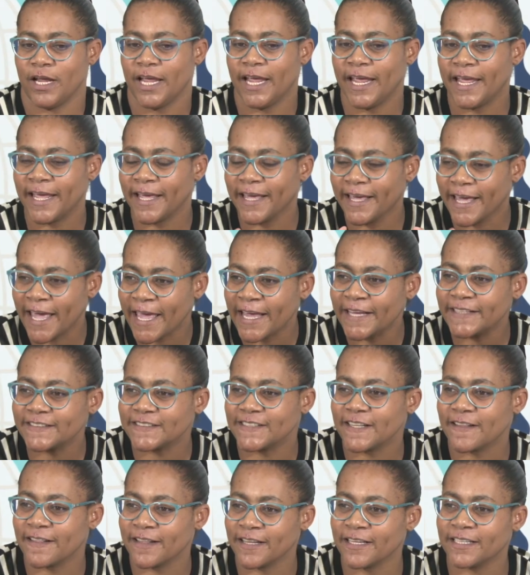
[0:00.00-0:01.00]

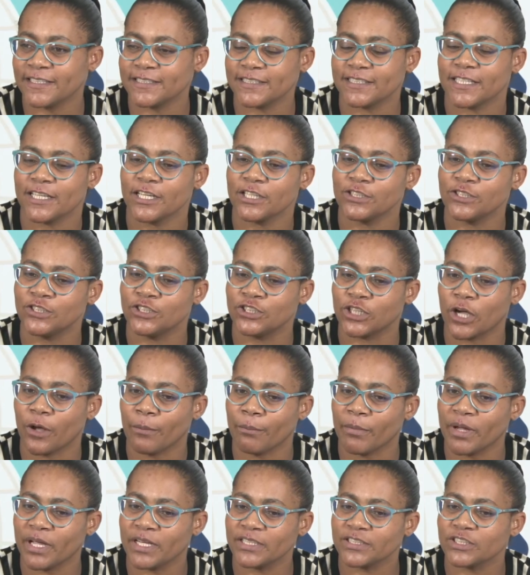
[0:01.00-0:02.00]
against this
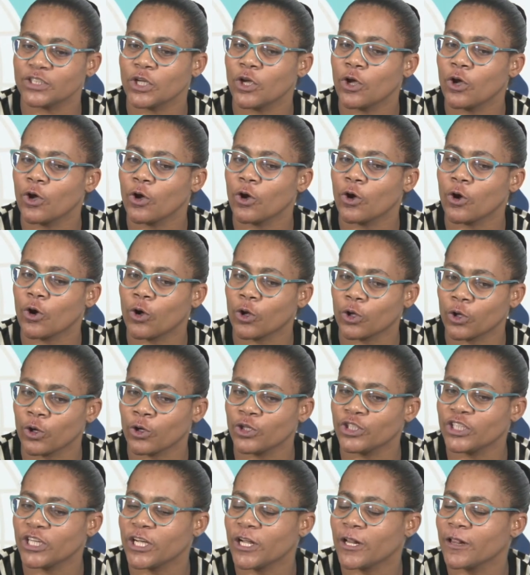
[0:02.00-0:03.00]
Germans'
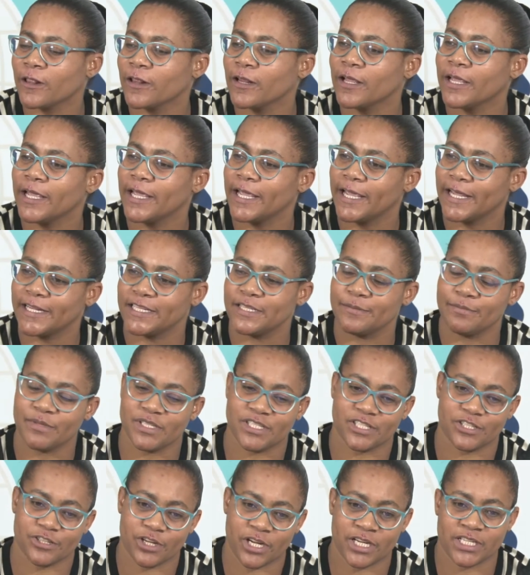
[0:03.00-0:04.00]
colonial
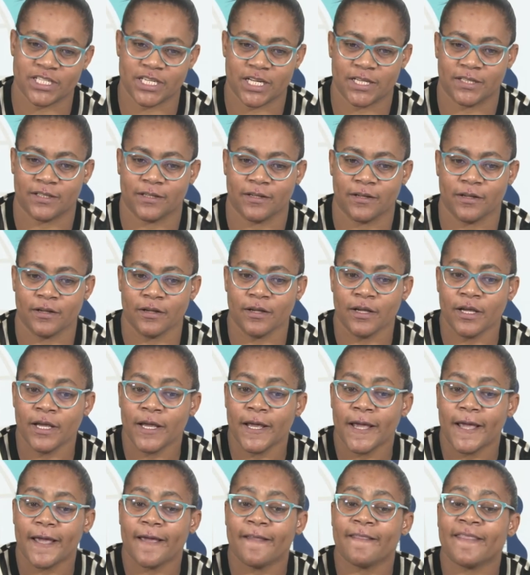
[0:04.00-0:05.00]
administration.
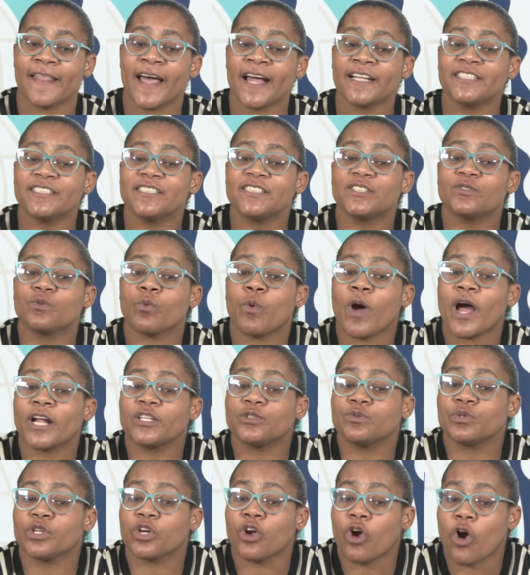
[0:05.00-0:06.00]
And that is
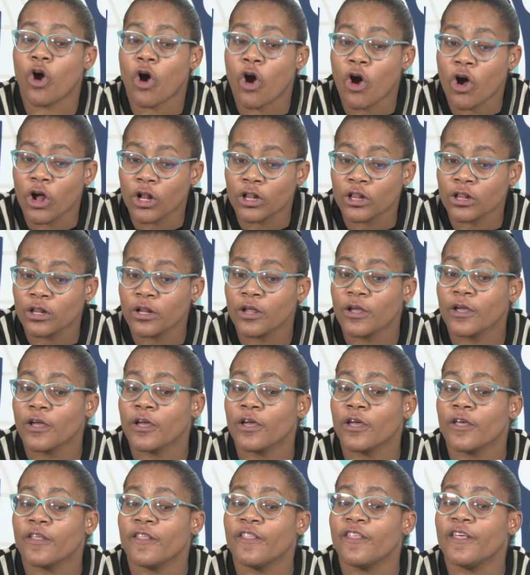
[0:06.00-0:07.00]
what we call
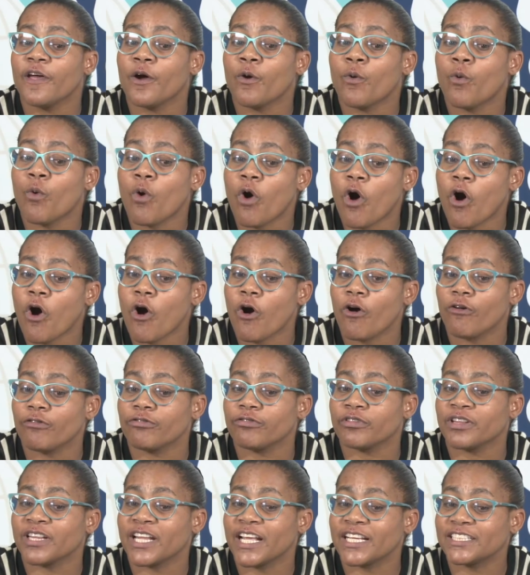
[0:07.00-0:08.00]
the War
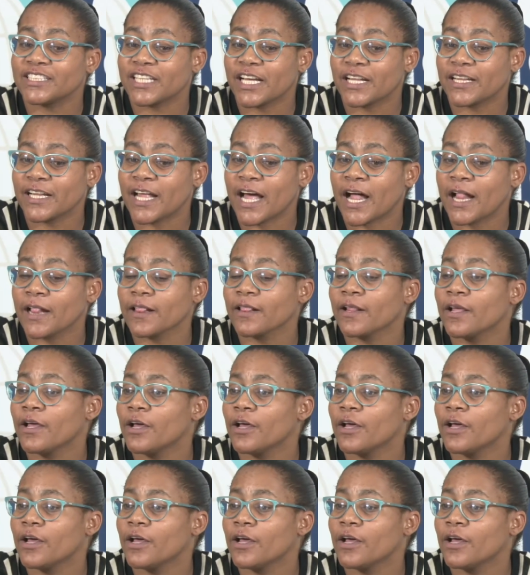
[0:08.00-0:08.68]
of National